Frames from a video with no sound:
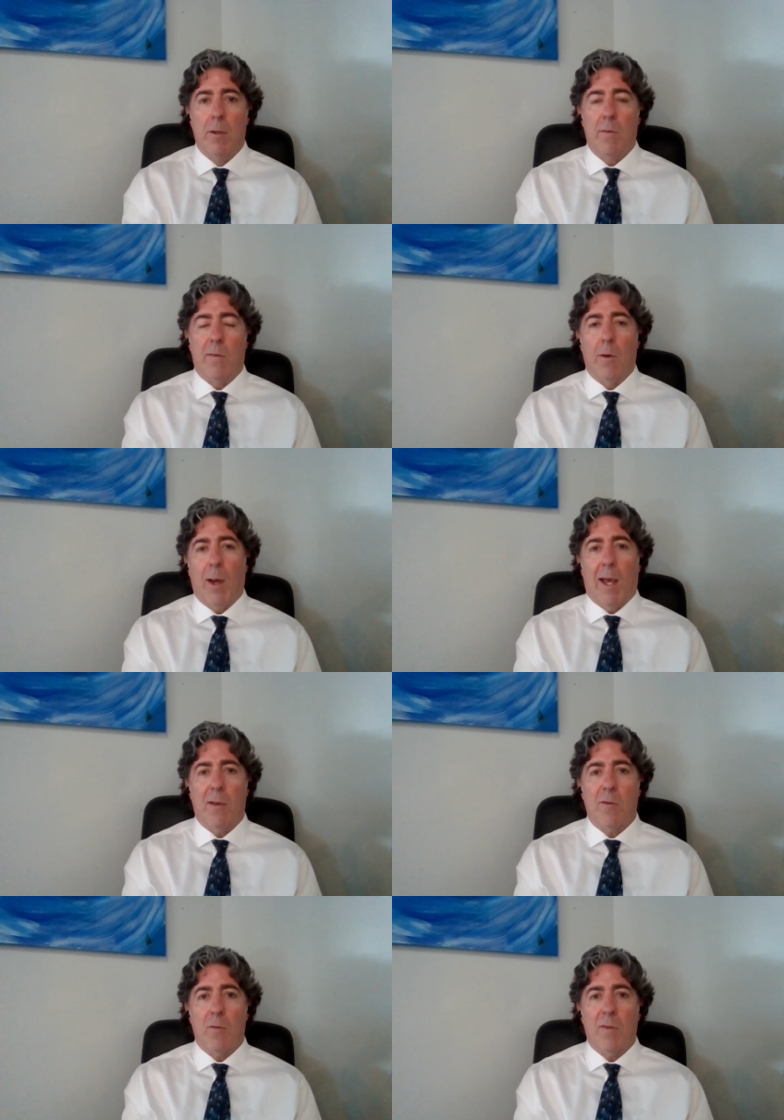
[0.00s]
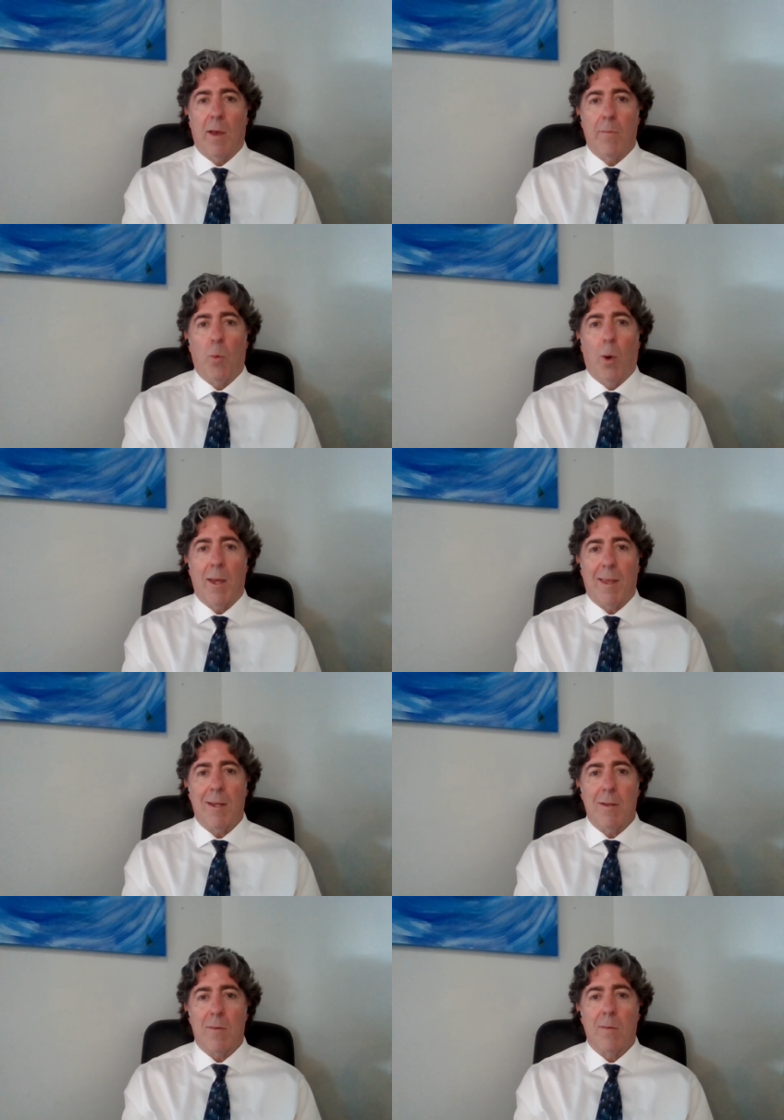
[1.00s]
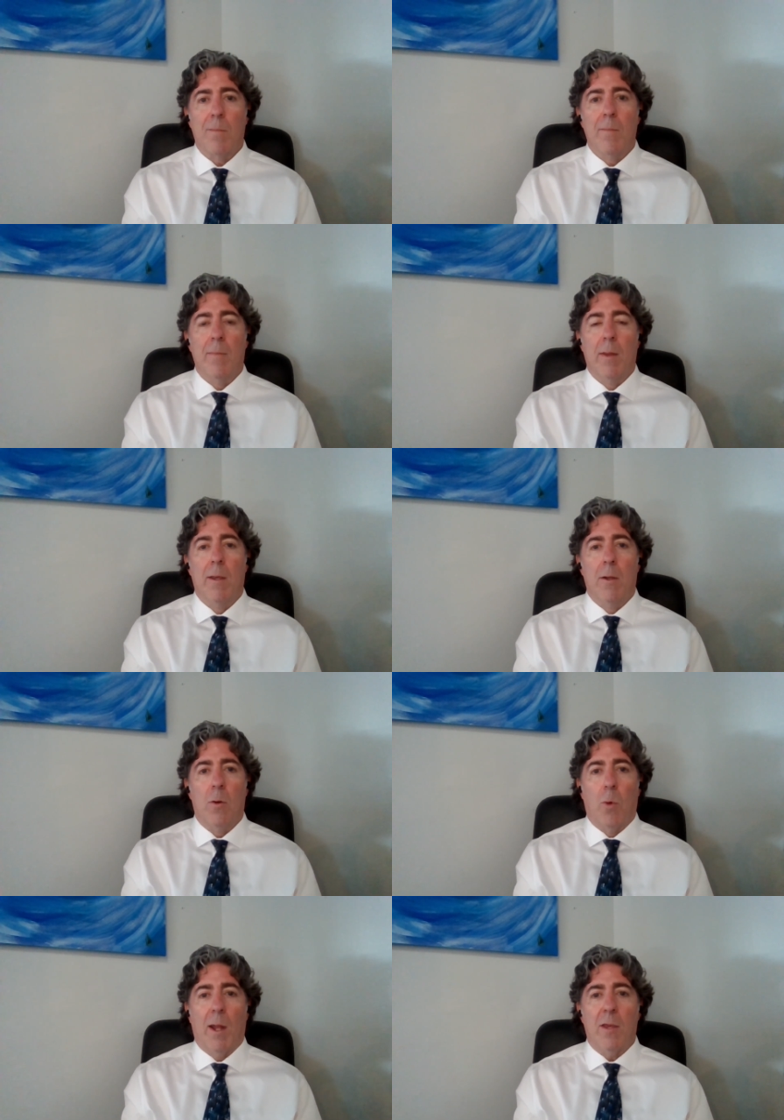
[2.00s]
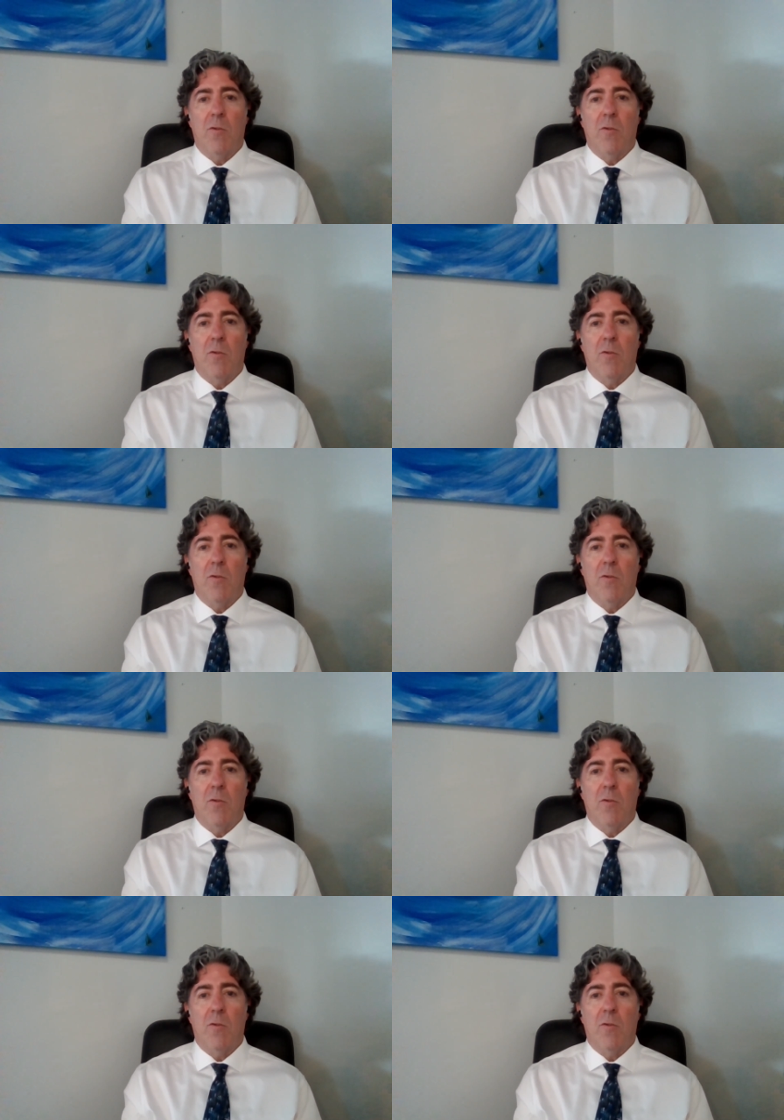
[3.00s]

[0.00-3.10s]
So ask yourself why that is. Riley